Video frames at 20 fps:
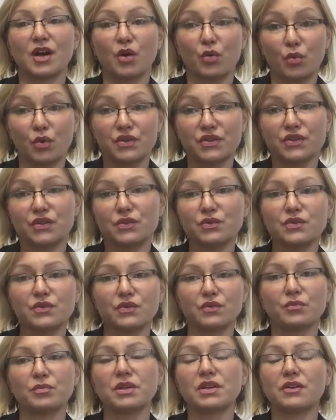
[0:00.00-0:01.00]
what you
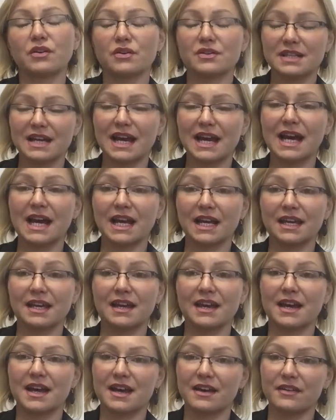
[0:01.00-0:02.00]
do, because I
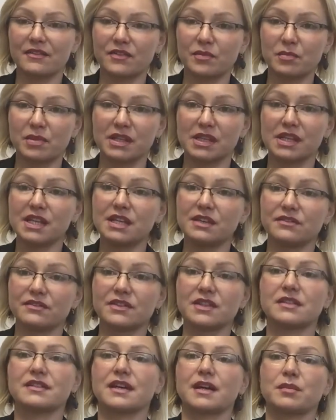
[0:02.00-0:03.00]
have a belief
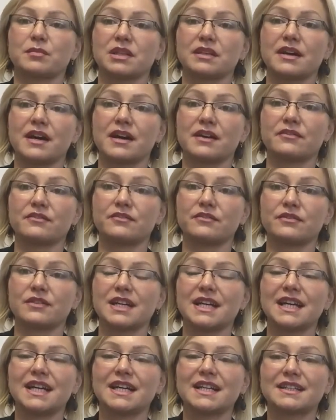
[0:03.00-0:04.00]
that I'm enough.
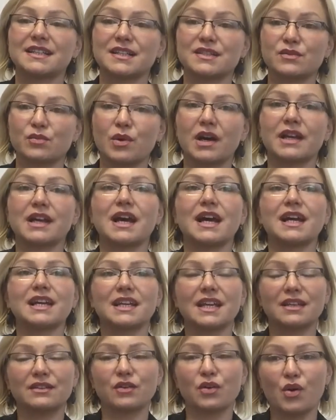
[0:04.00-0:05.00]
That's why I
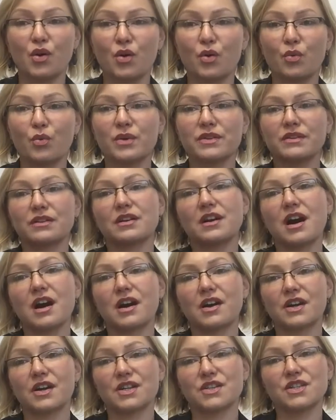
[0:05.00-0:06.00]
can go with a
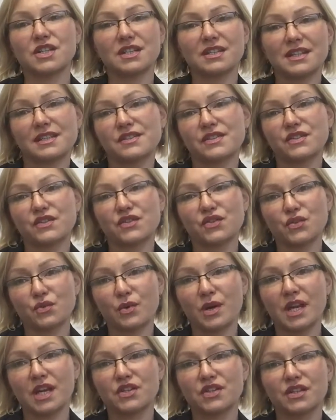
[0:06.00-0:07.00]
courage in that
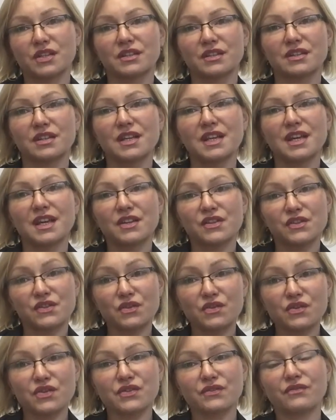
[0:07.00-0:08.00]
situation,
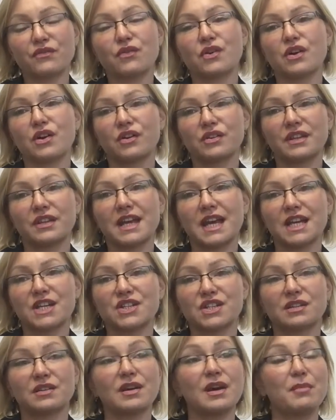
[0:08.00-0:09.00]
searching for a
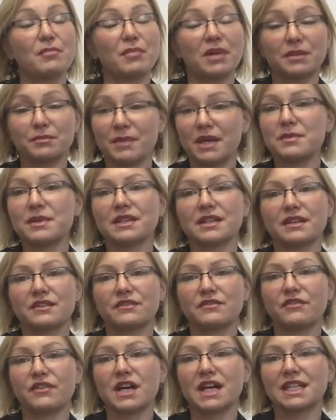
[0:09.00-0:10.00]
connection, but maybe not
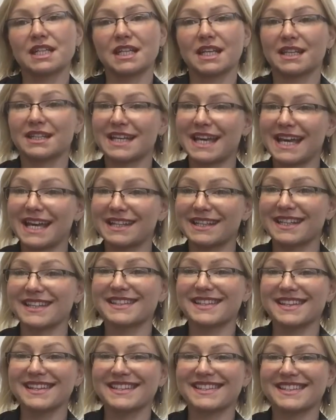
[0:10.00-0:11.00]
finding it, and it
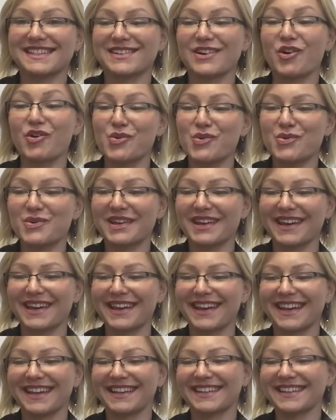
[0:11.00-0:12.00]
is
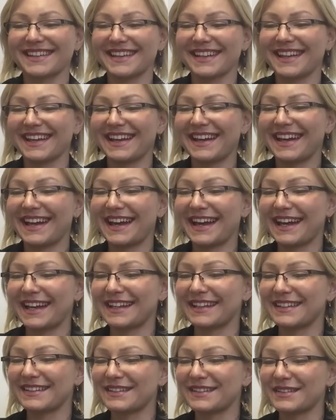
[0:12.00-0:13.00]
okay.
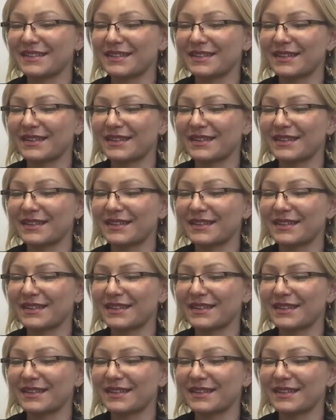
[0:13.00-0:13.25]
And